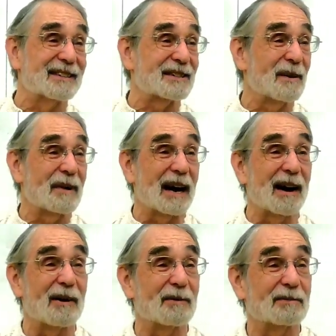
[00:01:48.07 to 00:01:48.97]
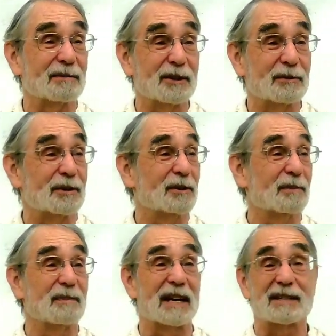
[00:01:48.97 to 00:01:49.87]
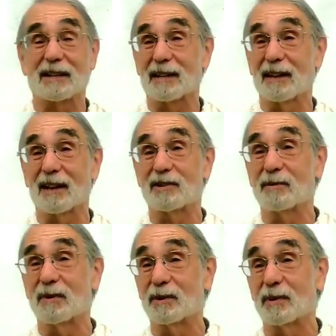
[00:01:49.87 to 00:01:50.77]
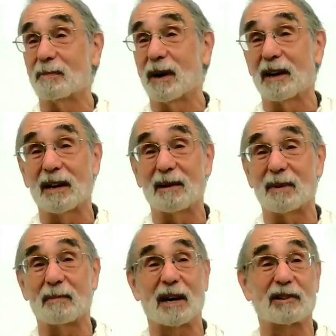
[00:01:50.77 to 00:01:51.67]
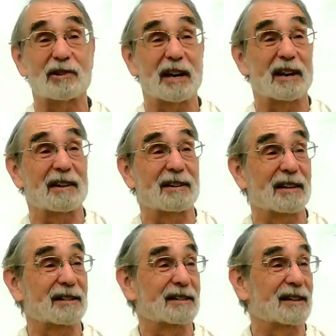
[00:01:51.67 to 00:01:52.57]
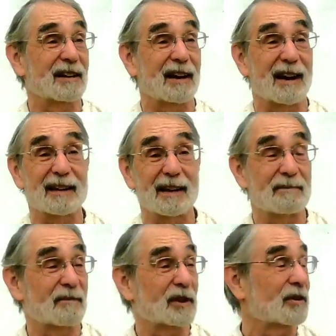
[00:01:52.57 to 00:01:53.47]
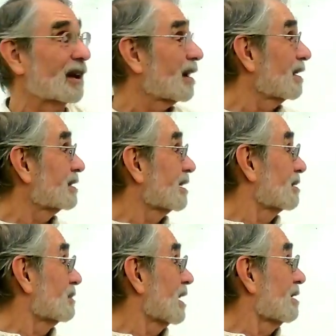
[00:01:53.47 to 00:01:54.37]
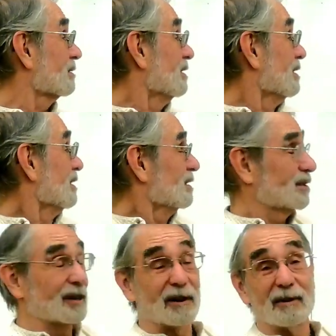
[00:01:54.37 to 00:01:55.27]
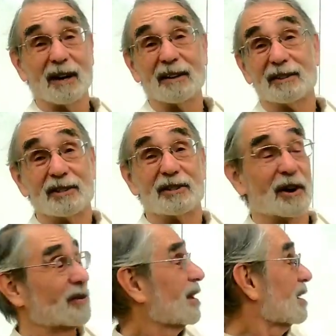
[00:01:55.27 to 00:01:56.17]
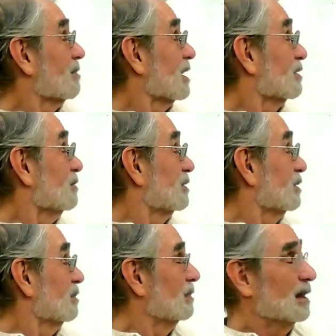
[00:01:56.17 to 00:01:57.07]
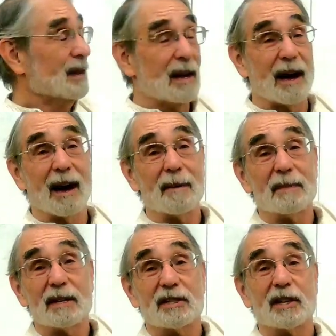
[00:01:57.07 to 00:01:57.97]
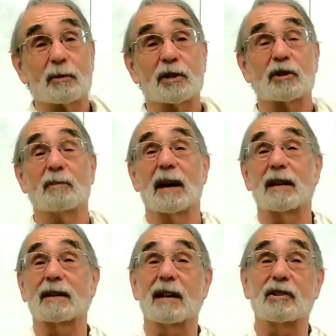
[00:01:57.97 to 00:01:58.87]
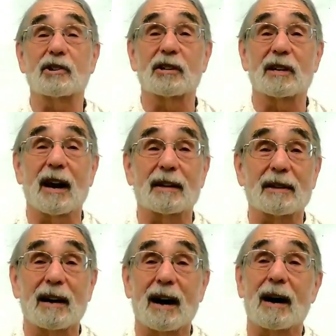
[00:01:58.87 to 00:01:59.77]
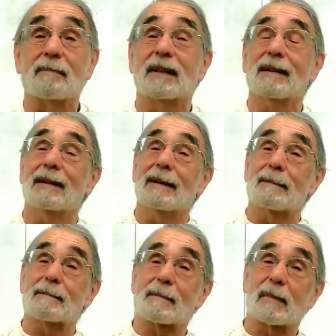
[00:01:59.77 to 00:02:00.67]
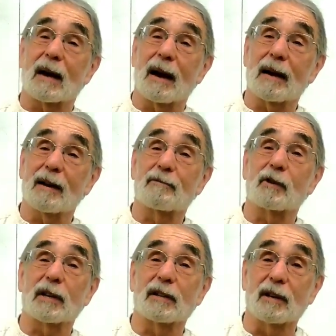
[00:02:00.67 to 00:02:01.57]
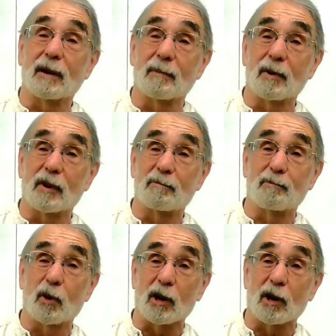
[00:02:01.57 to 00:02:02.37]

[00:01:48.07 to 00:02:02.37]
somehow YouTube makes a connection between my name and my channel, and I haven't figured out how to take them down. So just know that about YouTube. secretstomeditation.com. I have written a number of